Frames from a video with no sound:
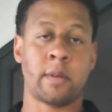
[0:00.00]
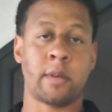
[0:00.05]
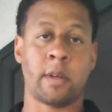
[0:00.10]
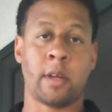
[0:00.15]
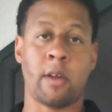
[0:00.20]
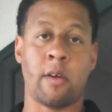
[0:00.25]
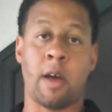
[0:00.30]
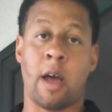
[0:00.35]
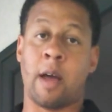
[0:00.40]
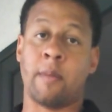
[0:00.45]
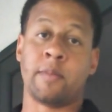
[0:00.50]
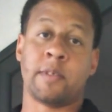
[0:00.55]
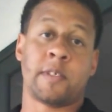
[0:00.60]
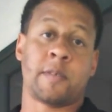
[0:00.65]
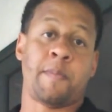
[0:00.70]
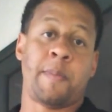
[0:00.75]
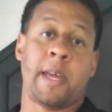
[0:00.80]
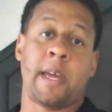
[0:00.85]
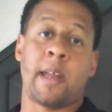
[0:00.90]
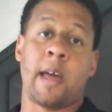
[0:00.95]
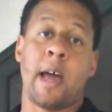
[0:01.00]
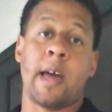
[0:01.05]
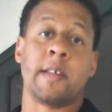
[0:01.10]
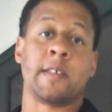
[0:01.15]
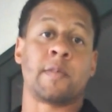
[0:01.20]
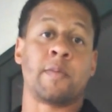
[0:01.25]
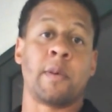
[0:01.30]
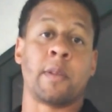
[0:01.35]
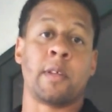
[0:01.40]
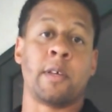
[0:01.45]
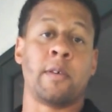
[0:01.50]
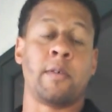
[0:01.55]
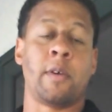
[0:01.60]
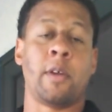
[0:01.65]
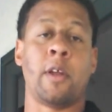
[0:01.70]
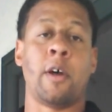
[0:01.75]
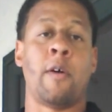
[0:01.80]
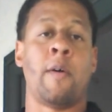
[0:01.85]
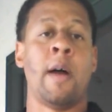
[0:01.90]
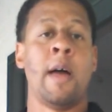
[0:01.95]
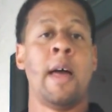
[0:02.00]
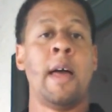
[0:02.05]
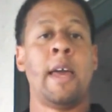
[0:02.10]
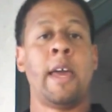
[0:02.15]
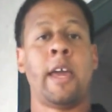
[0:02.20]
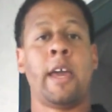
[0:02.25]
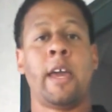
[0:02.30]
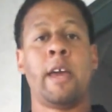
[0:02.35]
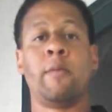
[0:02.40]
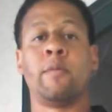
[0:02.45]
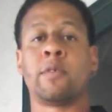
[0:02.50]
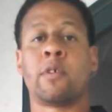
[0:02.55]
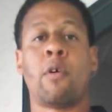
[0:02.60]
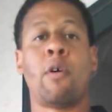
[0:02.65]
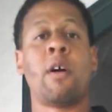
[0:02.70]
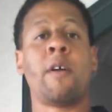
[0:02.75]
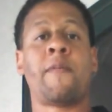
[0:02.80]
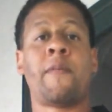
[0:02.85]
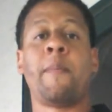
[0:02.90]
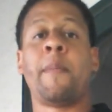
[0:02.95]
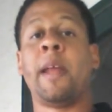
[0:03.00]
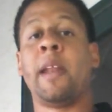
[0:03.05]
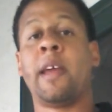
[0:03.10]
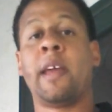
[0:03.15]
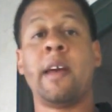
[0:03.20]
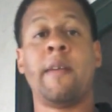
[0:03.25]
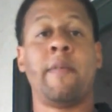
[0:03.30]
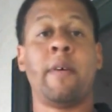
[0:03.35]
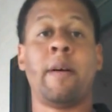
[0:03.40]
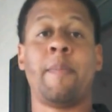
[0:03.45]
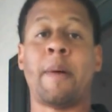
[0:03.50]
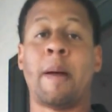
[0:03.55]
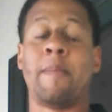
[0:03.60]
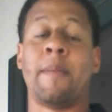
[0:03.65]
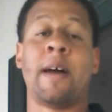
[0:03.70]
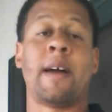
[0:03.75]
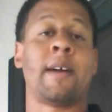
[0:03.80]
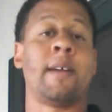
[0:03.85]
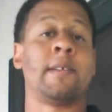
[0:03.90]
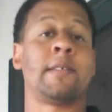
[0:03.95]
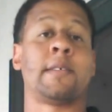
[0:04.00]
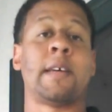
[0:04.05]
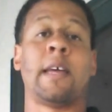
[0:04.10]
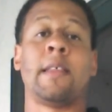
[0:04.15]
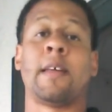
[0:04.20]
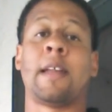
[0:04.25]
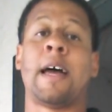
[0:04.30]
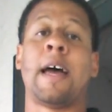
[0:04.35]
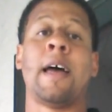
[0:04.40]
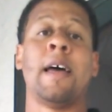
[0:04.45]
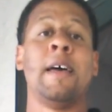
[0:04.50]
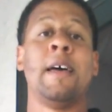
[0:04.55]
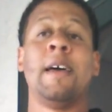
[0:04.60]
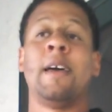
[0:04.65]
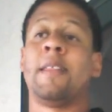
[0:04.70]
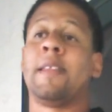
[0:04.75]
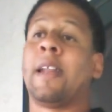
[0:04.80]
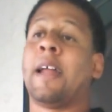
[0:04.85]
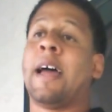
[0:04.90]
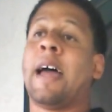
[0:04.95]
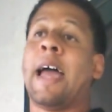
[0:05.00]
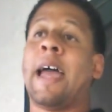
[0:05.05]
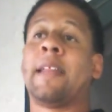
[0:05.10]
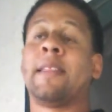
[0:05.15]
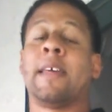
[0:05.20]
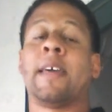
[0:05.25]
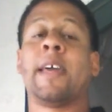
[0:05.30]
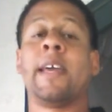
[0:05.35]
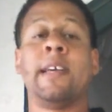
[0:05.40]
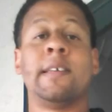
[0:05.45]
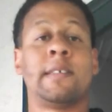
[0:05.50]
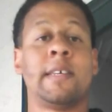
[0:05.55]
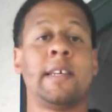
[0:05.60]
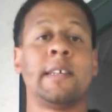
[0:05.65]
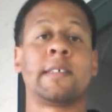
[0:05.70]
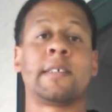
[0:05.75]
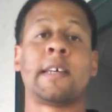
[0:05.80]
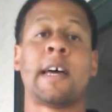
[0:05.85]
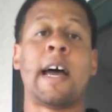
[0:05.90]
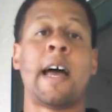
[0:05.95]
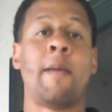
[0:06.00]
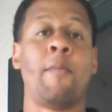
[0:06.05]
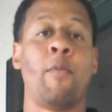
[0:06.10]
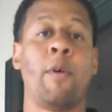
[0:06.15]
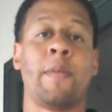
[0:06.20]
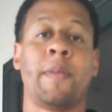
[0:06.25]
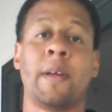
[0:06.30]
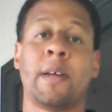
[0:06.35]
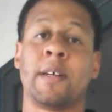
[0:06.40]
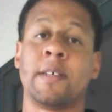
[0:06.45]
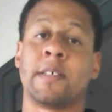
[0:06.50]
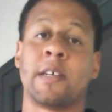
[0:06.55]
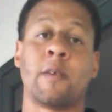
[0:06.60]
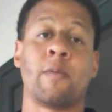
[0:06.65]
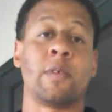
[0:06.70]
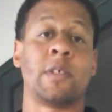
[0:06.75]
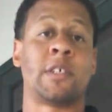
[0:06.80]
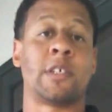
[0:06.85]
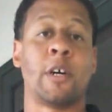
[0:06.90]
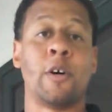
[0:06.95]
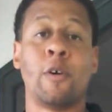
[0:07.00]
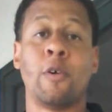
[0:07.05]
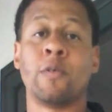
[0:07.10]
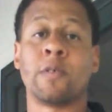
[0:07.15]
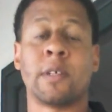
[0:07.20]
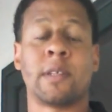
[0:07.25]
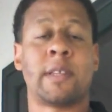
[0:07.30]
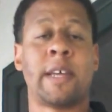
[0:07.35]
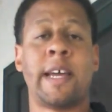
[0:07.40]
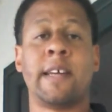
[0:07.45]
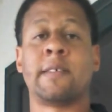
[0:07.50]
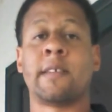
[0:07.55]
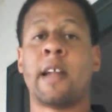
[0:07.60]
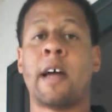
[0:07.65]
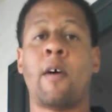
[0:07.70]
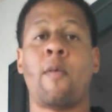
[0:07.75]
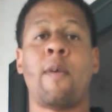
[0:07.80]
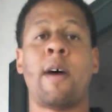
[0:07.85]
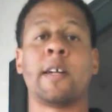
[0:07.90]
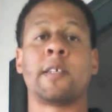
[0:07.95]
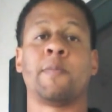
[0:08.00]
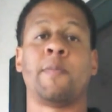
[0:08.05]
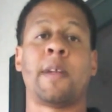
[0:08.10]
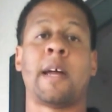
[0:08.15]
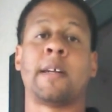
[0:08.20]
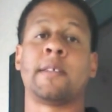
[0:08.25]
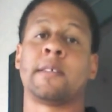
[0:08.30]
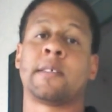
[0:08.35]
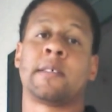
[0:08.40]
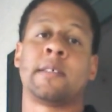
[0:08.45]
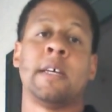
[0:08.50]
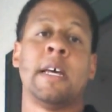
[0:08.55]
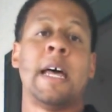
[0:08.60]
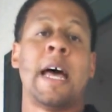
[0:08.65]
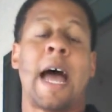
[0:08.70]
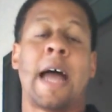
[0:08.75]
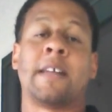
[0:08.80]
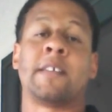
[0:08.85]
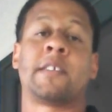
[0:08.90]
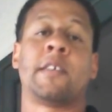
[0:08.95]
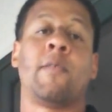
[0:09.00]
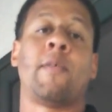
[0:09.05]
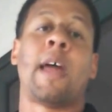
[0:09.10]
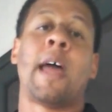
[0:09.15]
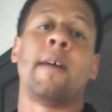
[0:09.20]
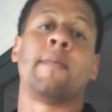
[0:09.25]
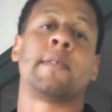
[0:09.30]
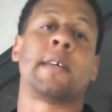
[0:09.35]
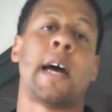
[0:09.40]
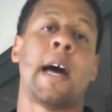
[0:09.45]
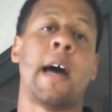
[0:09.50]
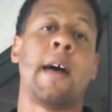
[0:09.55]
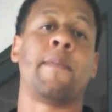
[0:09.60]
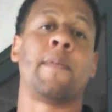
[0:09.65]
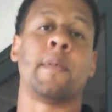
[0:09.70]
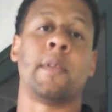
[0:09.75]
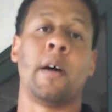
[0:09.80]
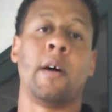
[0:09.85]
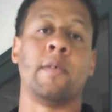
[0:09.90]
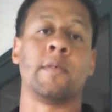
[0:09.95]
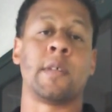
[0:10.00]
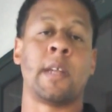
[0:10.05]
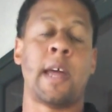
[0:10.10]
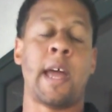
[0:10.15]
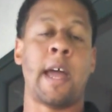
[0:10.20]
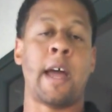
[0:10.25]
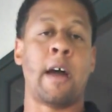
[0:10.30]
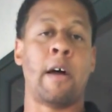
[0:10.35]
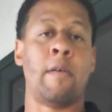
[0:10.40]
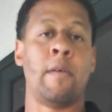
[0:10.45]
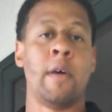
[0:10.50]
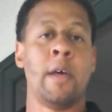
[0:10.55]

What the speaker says: I'm just being honest with you. It was hard for me to give up. I'm not going to say that I had the easiest time with it, because there were shows and things that I watched, but I just don't have time for those now.